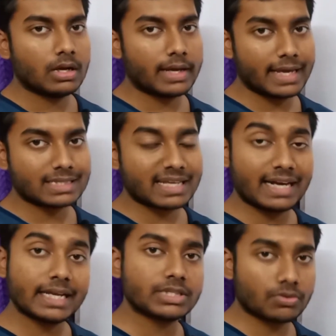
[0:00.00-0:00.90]
x
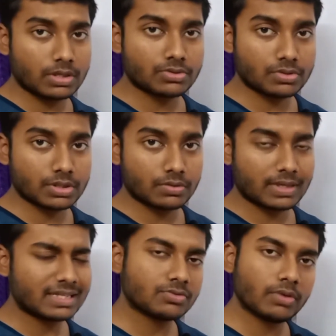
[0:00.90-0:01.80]
at x equals to 0,
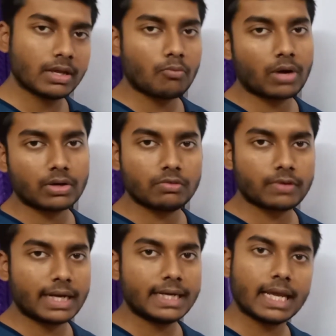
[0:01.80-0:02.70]
that is we want to
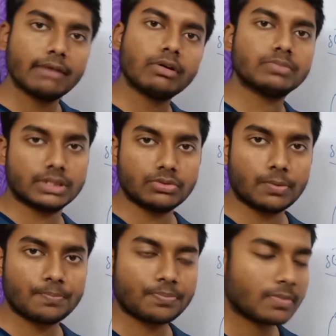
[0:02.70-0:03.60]
find f of 0.